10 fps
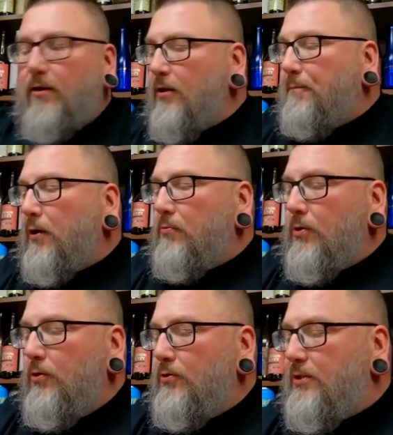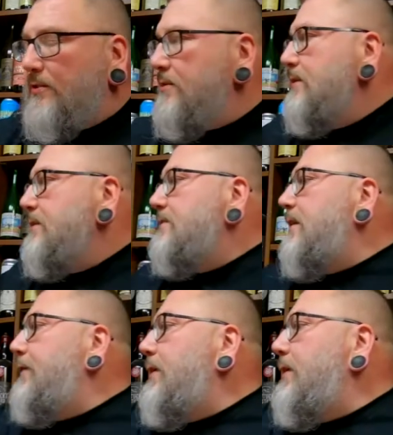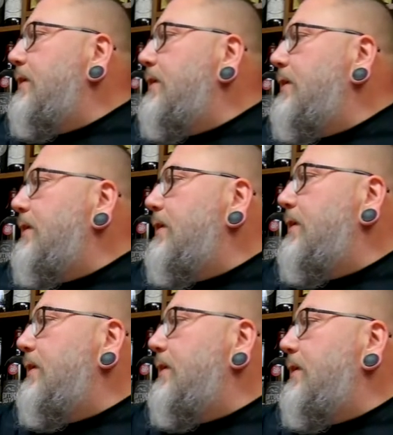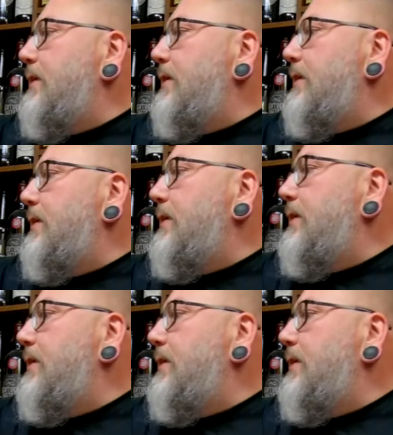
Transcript: peruse and see if anybody's looking. Also, write where you're from,